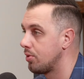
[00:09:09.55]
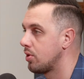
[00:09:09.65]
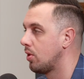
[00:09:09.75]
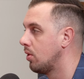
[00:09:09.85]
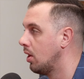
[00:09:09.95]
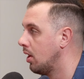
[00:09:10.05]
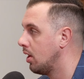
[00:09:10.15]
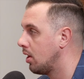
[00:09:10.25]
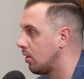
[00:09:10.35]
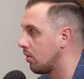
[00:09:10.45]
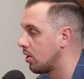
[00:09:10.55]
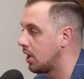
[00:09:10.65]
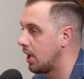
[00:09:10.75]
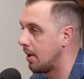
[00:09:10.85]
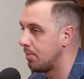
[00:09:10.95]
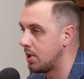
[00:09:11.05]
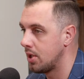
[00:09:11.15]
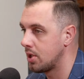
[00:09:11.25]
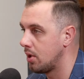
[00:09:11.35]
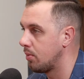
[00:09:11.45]
So, looking at
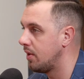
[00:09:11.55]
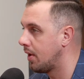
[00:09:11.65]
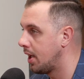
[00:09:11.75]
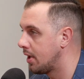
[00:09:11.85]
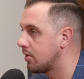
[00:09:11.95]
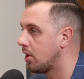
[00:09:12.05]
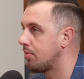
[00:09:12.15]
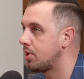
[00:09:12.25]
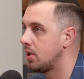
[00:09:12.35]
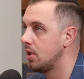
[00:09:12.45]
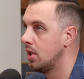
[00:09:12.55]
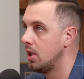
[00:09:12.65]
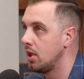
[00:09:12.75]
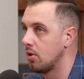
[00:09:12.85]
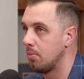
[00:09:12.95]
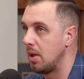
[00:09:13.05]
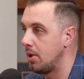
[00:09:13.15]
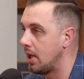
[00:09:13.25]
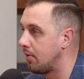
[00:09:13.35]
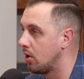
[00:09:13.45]
potentially a refinance option, maybe
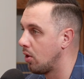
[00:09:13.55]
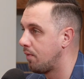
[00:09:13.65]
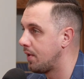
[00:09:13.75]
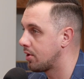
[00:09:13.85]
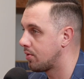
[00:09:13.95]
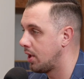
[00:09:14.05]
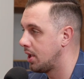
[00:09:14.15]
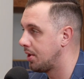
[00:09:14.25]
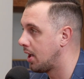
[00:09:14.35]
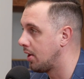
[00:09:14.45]
they have a low fixed rate and